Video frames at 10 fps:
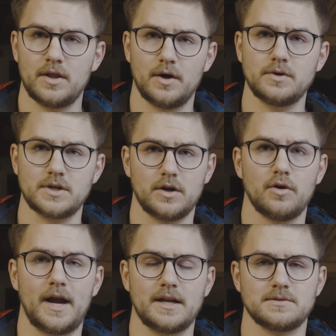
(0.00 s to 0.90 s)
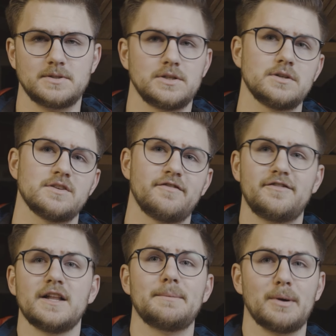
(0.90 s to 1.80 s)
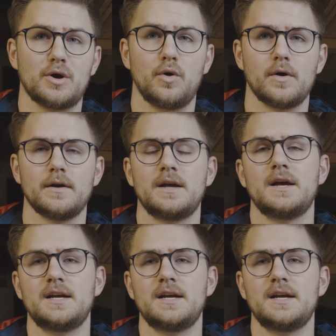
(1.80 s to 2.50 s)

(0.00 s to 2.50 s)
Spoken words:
Those are great because what you do is you fill up a quart,